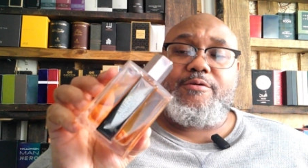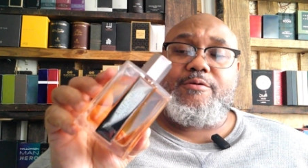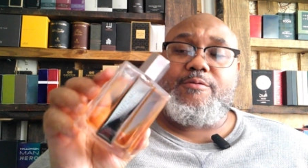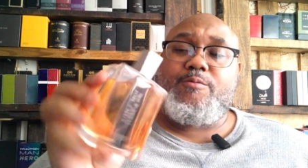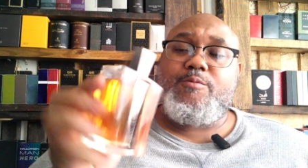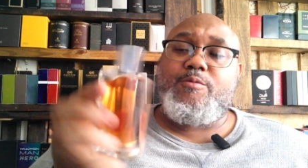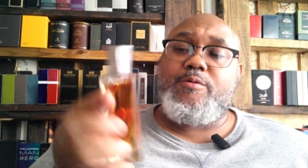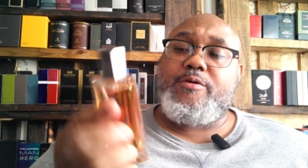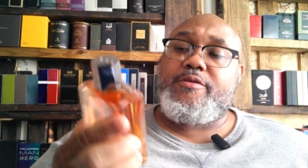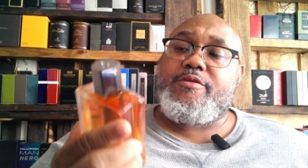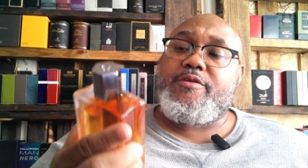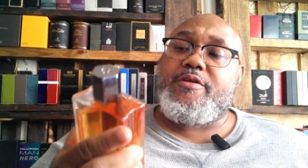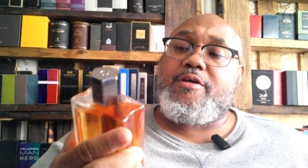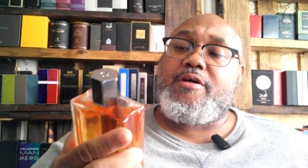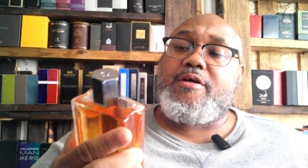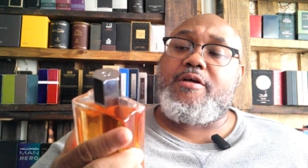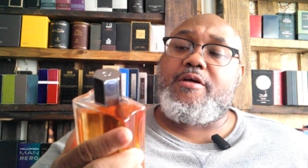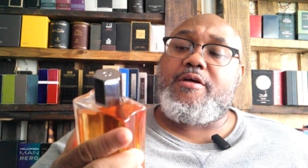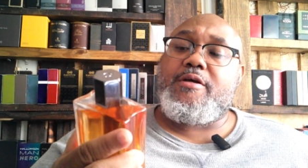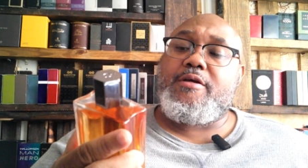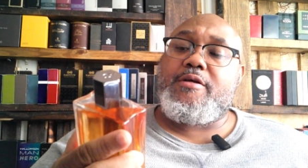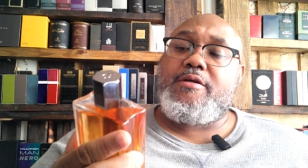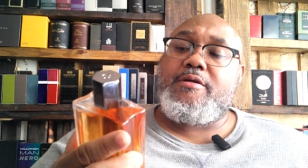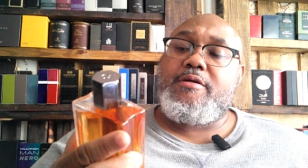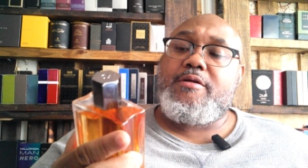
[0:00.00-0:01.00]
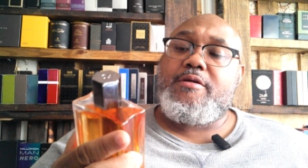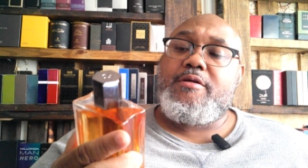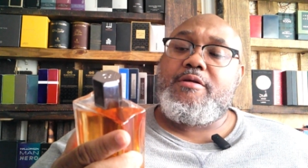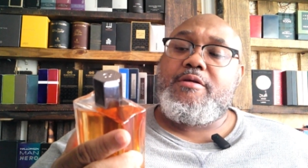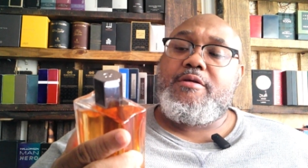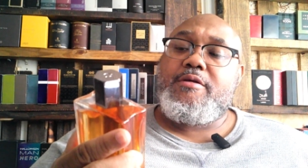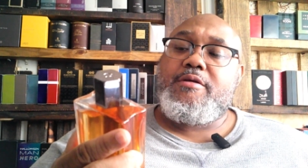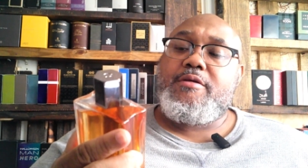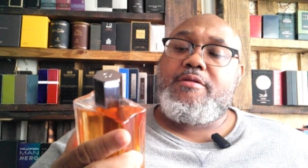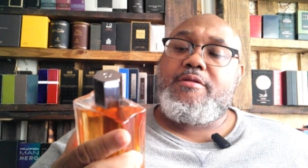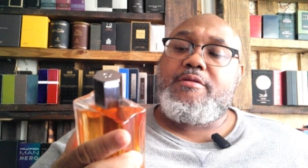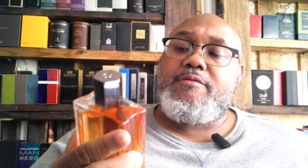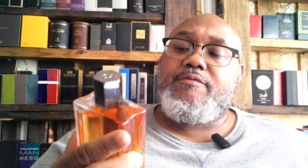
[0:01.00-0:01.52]
go to, with uh,
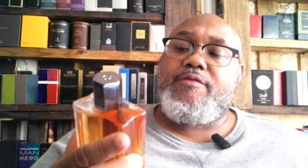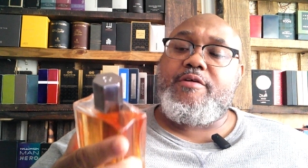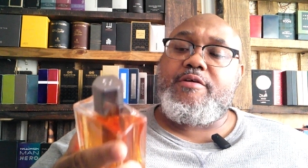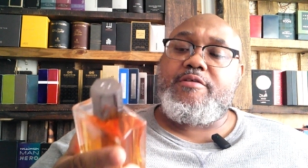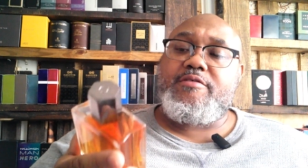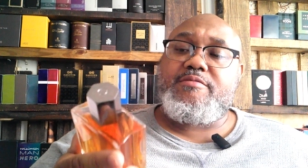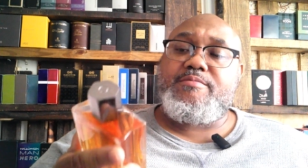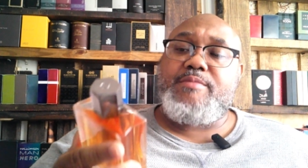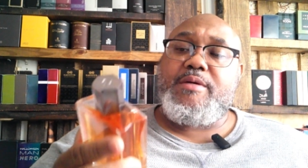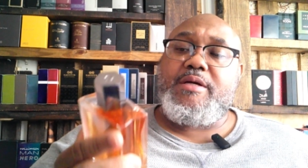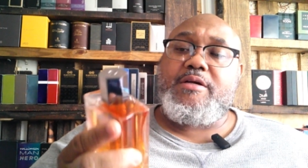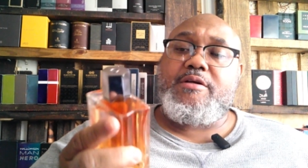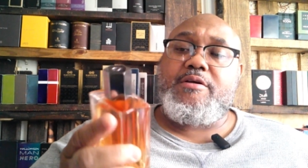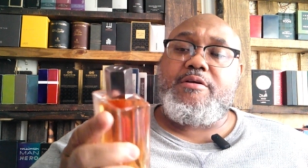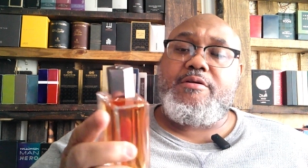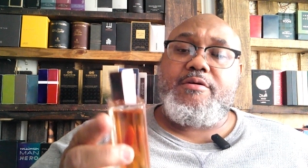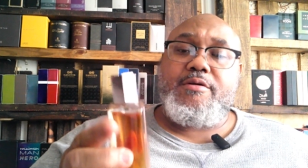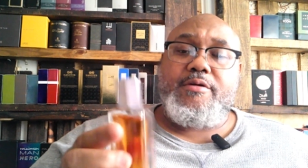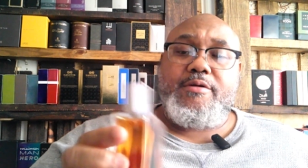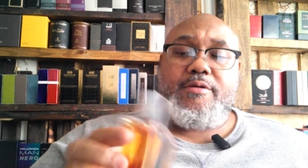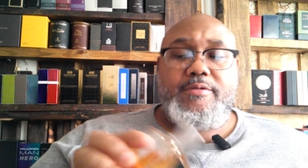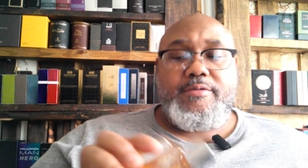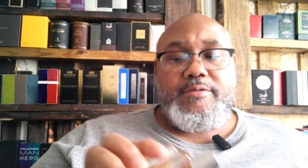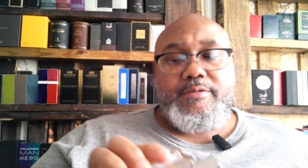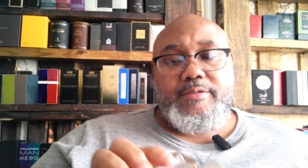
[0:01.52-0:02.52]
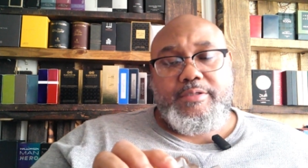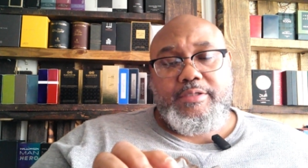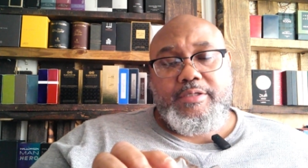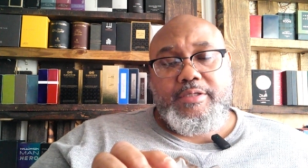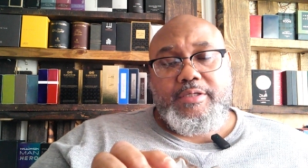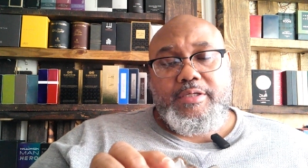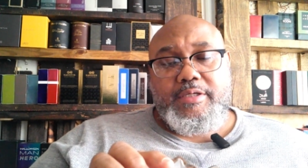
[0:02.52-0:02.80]
Fragrance by Caron.